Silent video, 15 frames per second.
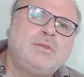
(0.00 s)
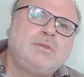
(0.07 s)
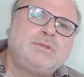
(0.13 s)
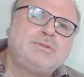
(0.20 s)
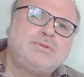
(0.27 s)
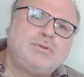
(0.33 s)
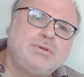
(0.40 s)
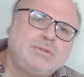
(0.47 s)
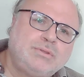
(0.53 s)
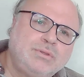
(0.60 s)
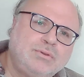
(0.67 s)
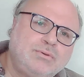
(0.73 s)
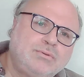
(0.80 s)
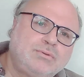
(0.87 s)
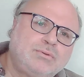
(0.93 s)

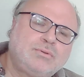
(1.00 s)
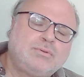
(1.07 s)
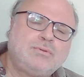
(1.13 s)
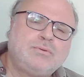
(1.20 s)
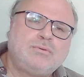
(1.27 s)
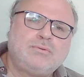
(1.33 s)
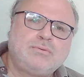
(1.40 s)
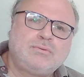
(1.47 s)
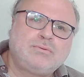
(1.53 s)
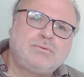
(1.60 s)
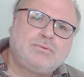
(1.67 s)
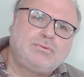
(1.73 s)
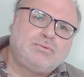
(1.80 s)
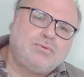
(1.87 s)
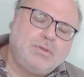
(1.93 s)
solitude
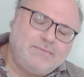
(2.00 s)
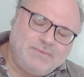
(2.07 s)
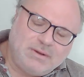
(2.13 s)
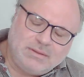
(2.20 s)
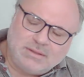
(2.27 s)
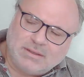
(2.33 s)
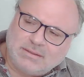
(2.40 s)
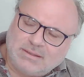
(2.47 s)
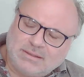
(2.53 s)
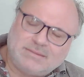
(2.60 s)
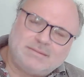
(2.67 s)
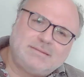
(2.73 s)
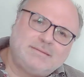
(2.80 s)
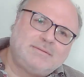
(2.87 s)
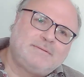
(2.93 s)
to a
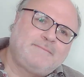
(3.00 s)
wilderness